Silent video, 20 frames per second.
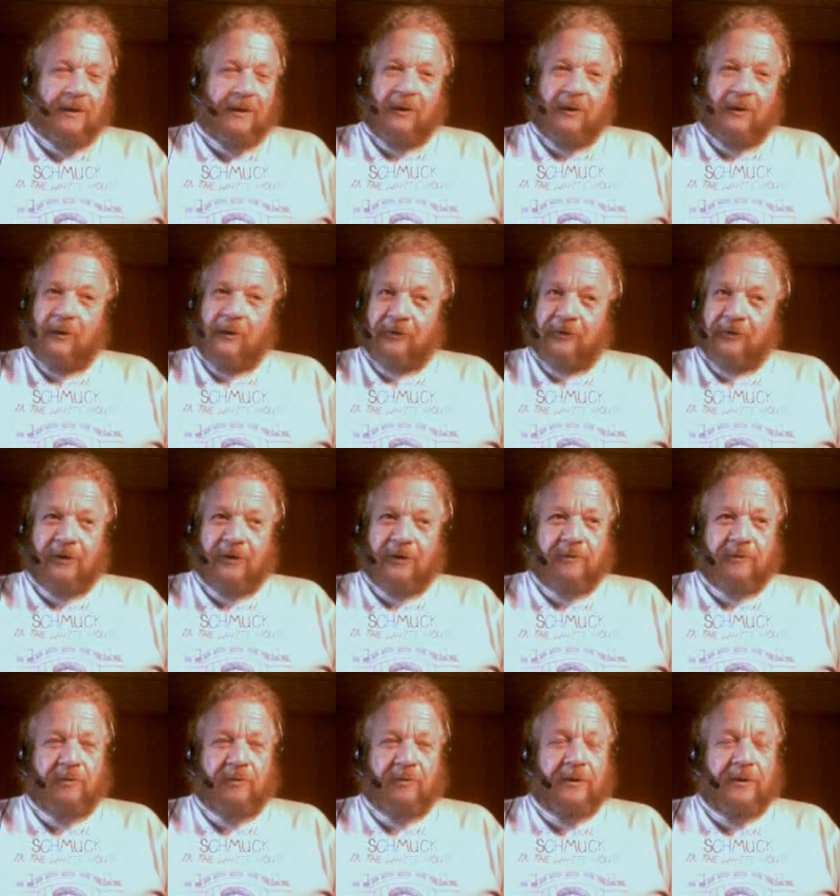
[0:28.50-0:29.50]
There seems
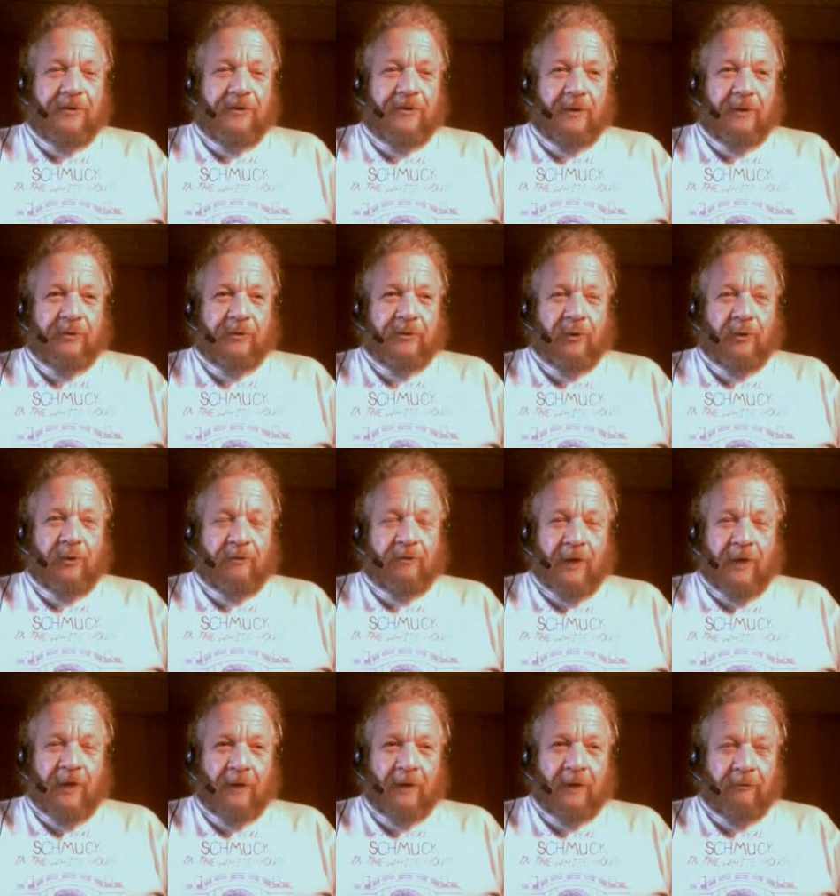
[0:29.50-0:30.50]
to be some sort of
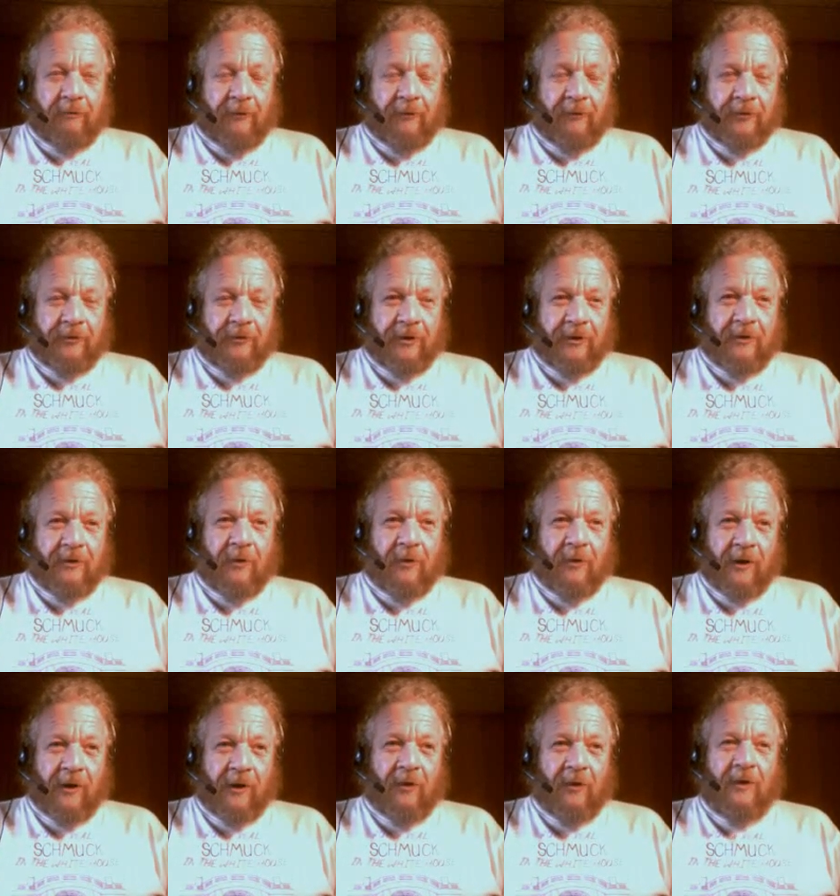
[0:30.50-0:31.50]
controversy
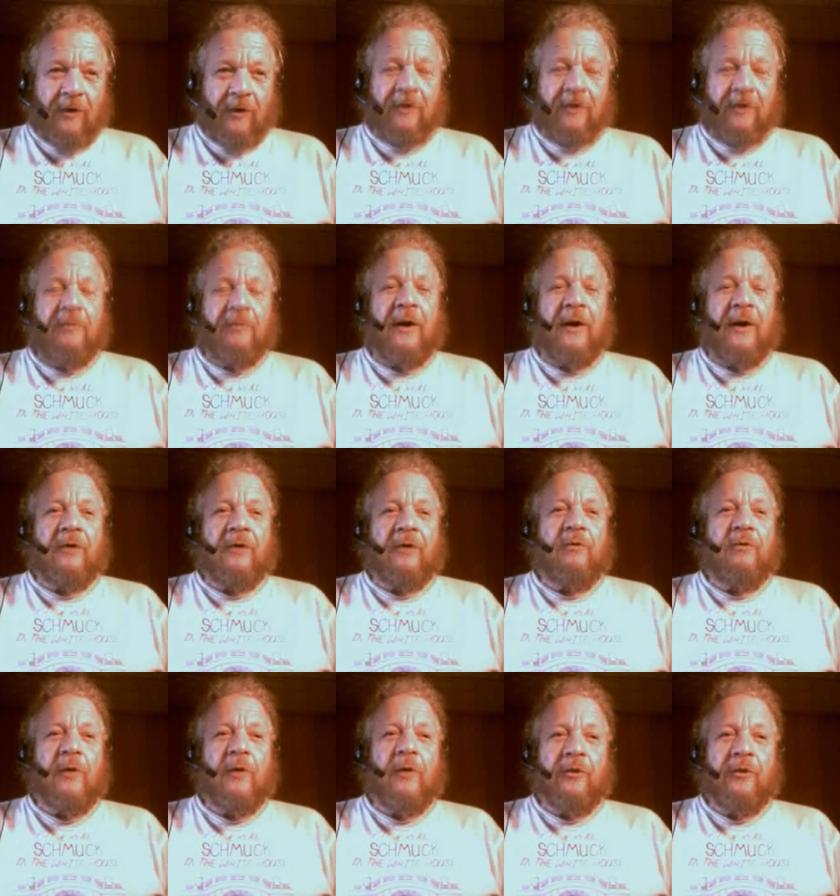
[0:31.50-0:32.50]
going on about
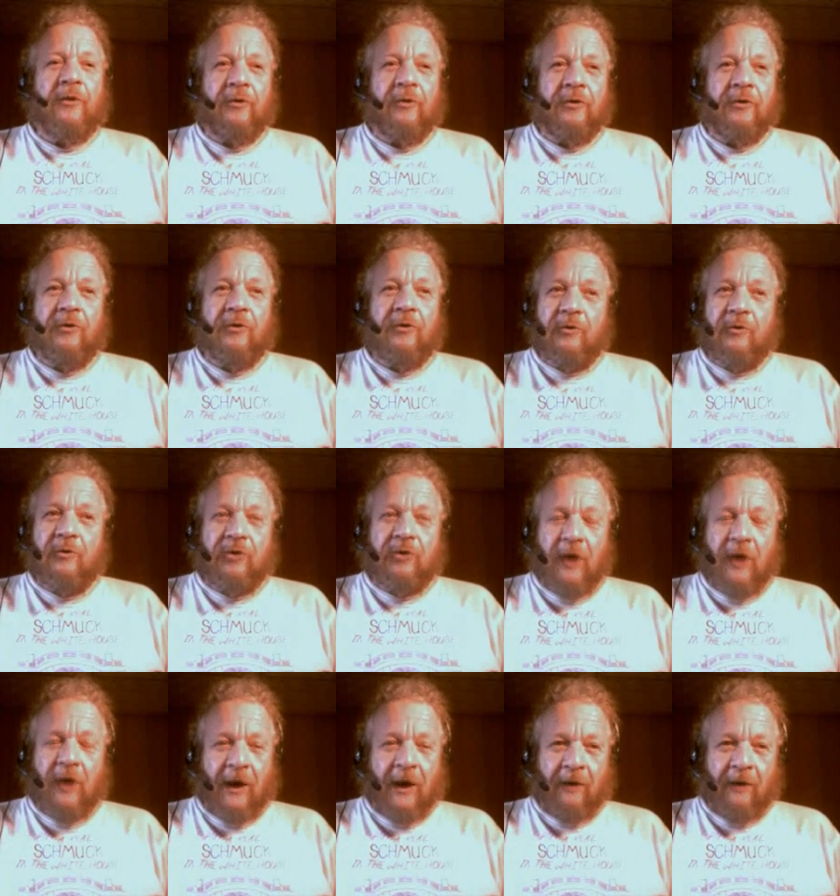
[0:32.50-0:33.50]
whether the new
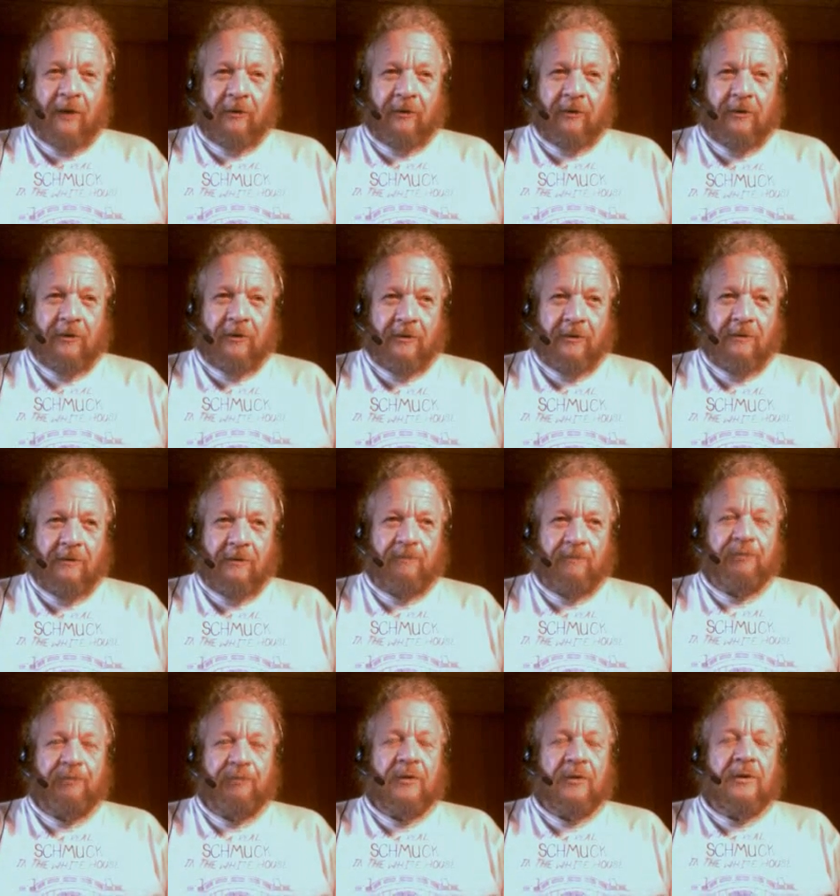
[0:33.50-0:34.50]
child
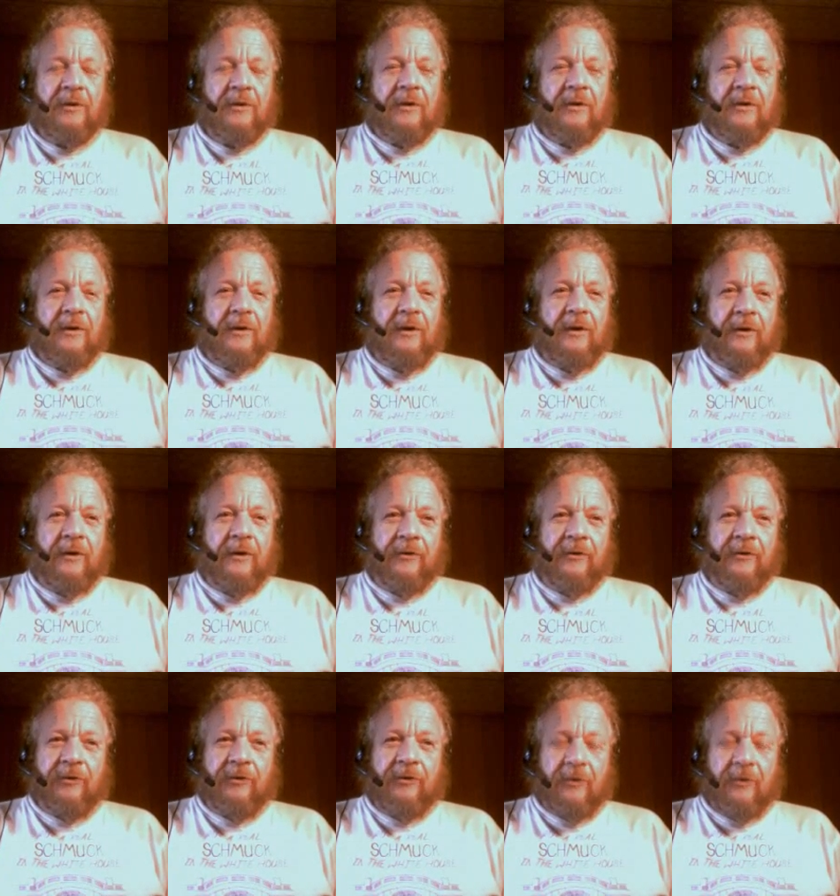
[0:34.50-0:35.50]

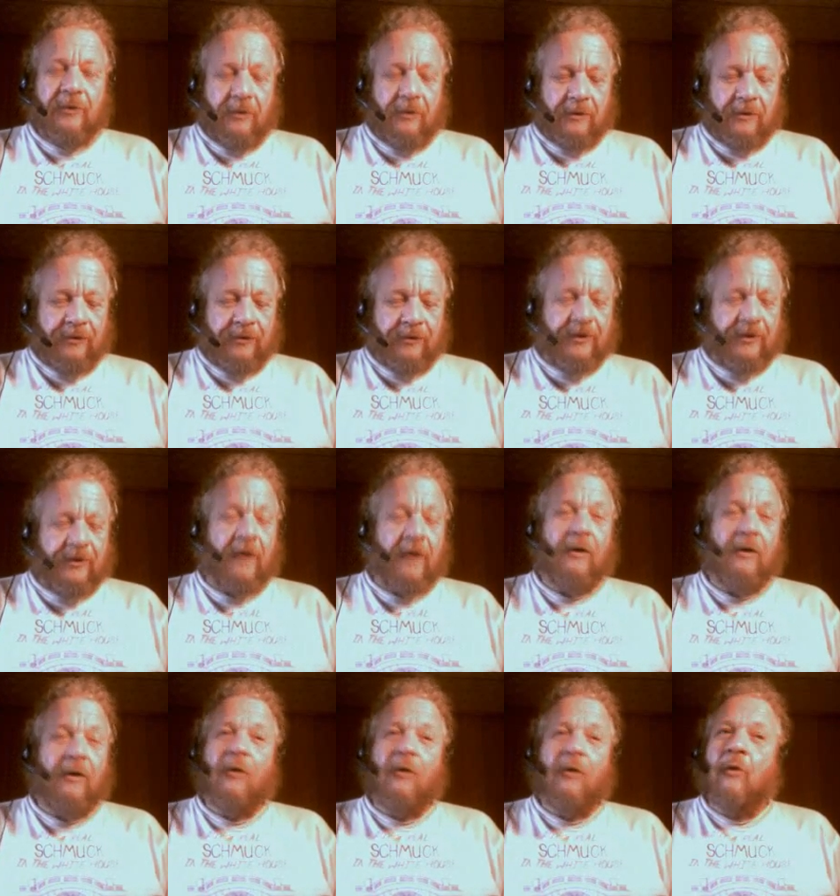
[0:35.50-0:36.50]
is
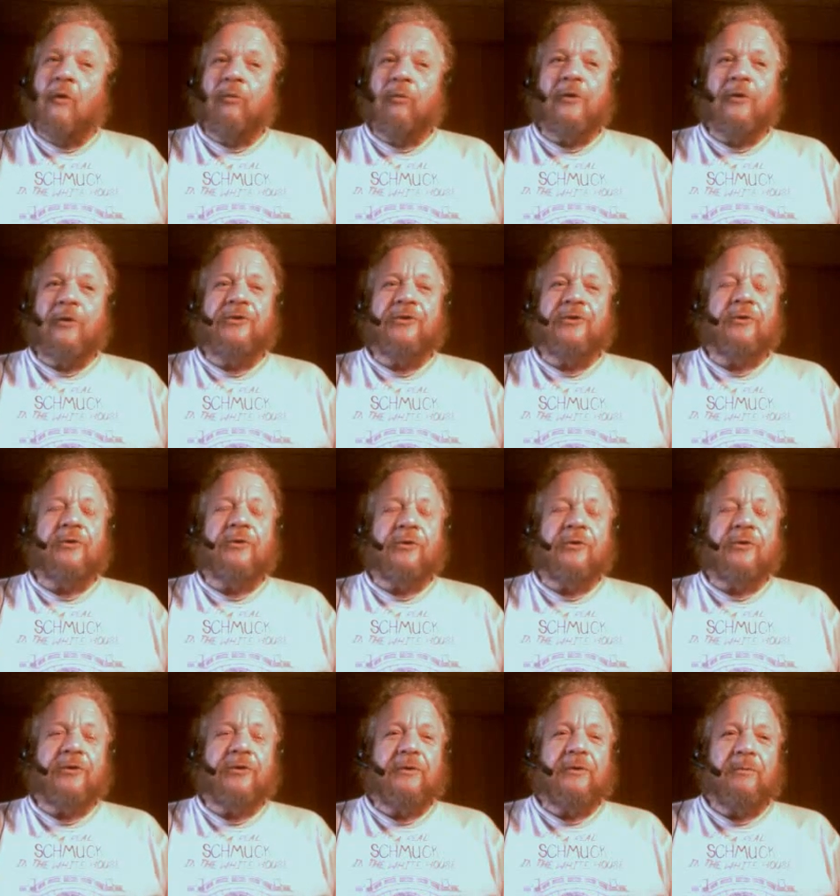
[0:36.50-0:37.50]
Sarah or
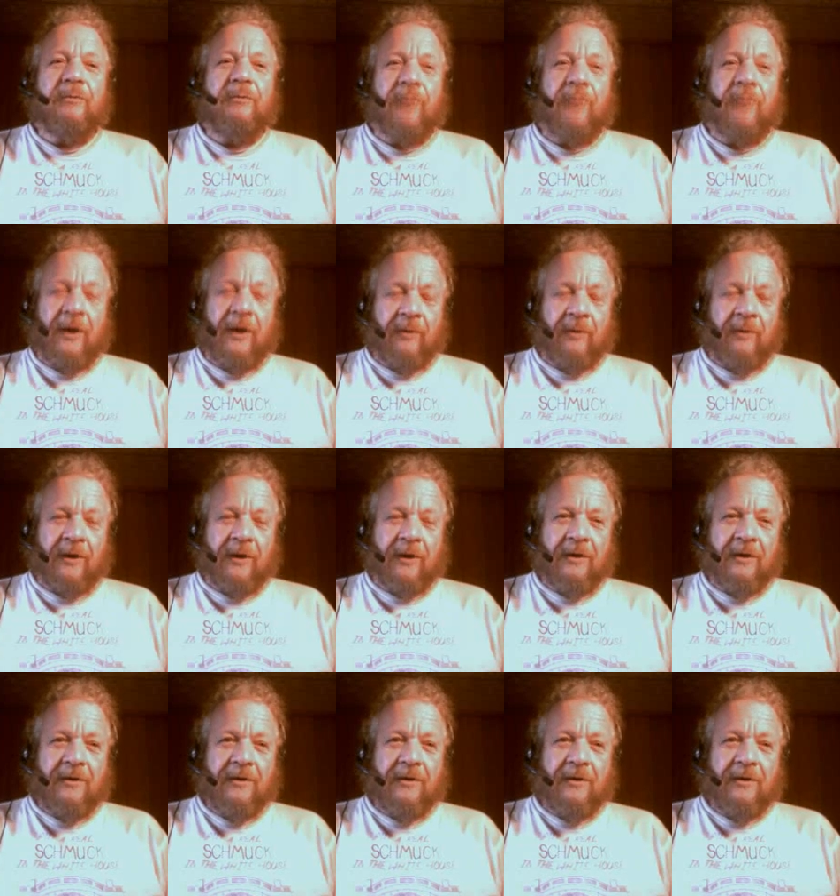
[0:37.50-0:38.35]
Bristol's baby.